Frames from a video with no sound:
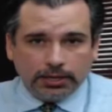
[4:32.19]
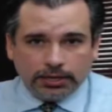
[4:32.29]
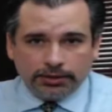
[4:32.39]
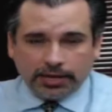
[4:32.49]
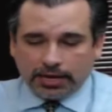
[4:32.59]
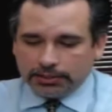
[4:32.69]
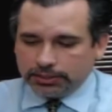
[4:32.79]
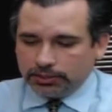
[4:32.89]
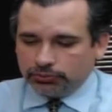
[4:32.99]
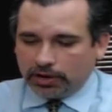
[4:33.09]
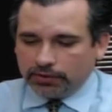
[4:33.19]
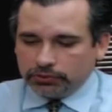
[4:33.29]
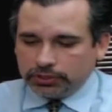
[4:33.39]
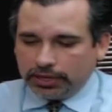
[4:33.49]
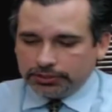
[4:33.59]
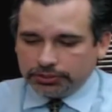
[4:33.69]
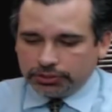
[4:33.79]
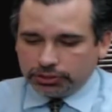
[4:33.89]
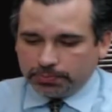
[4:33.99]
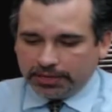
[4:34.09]
that driver's license
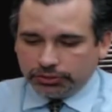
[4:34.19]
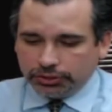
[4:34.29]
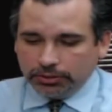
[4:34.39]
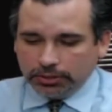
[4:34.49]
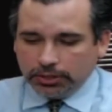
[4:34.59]
suspension